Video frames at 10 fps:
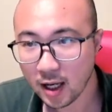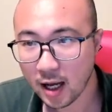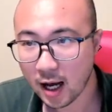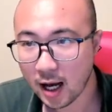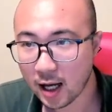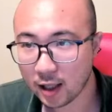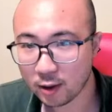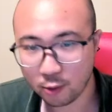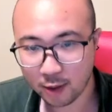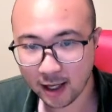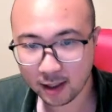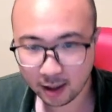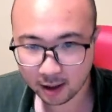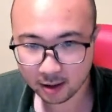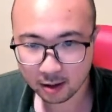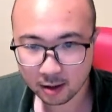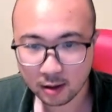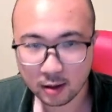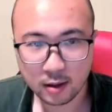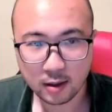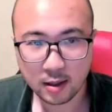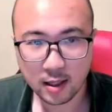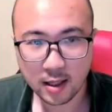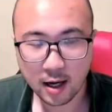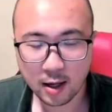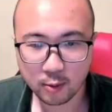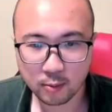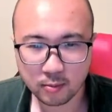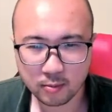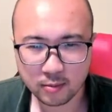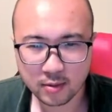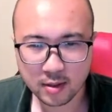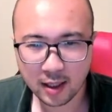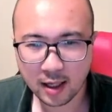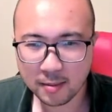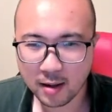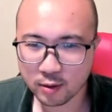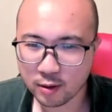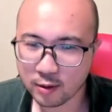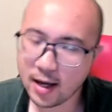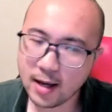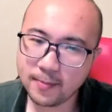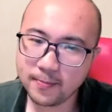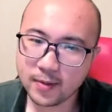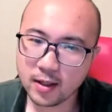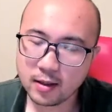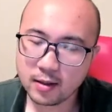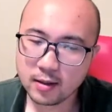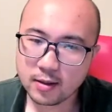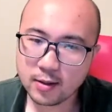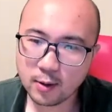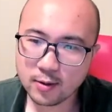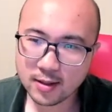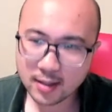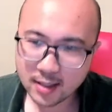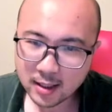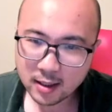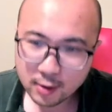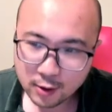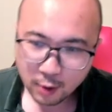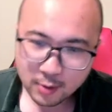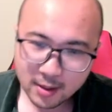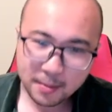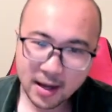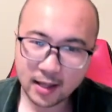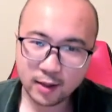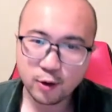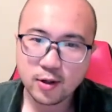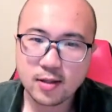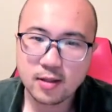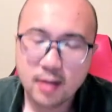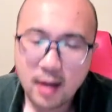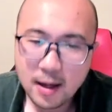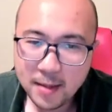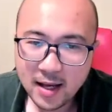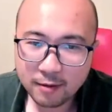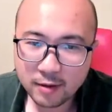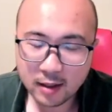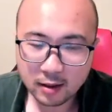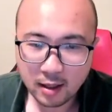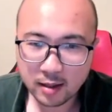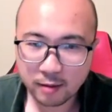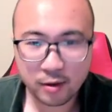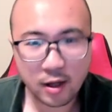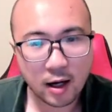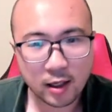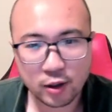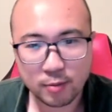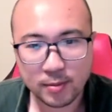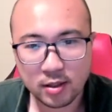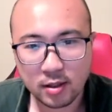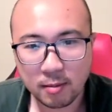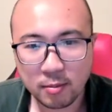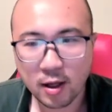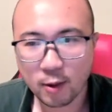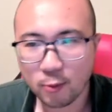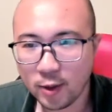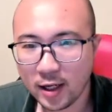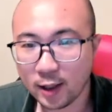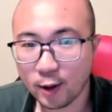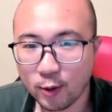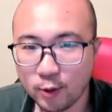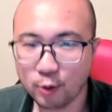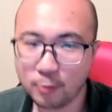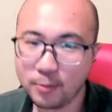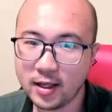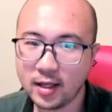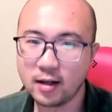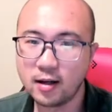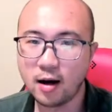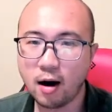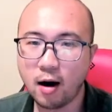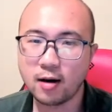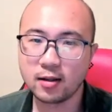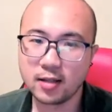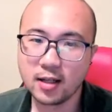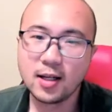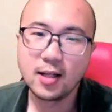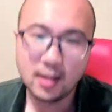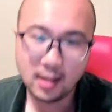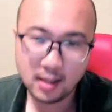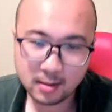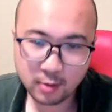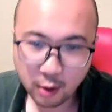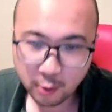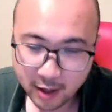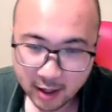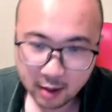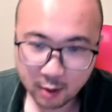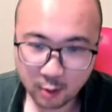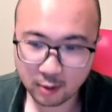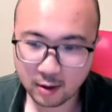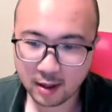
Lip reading: are created. And I'm thinking about, okay, so those are my interests. I may have that kind of knowledge, but I'm not really going to be an art historian or